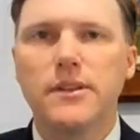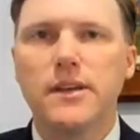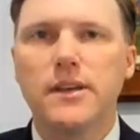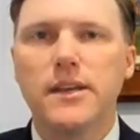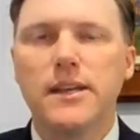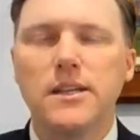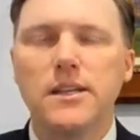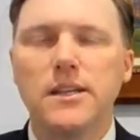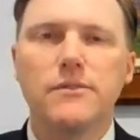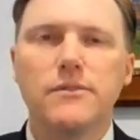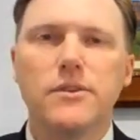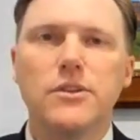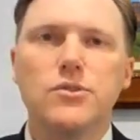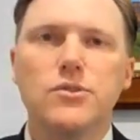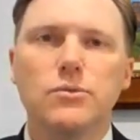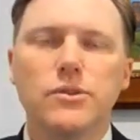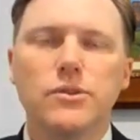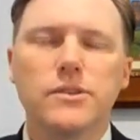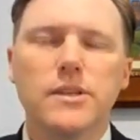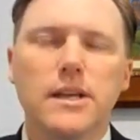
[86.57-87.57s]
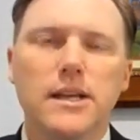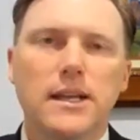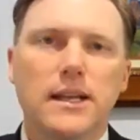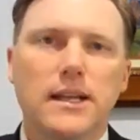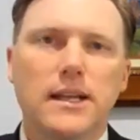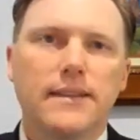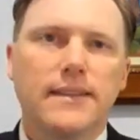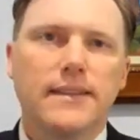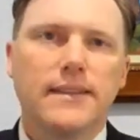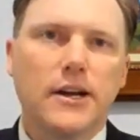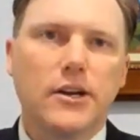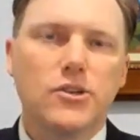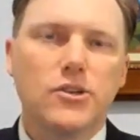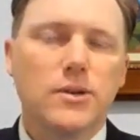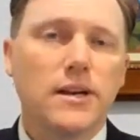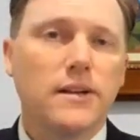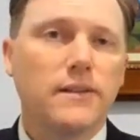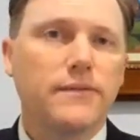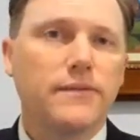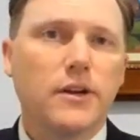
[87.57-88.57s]
individuals that are
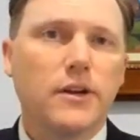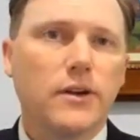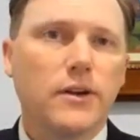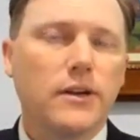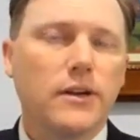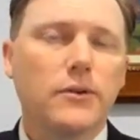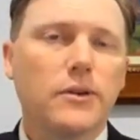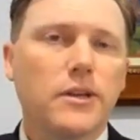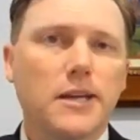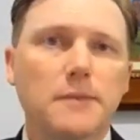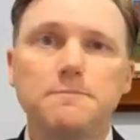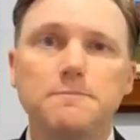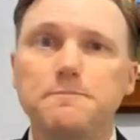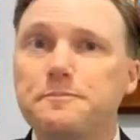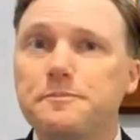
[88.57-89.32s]
trying to figure out, okay,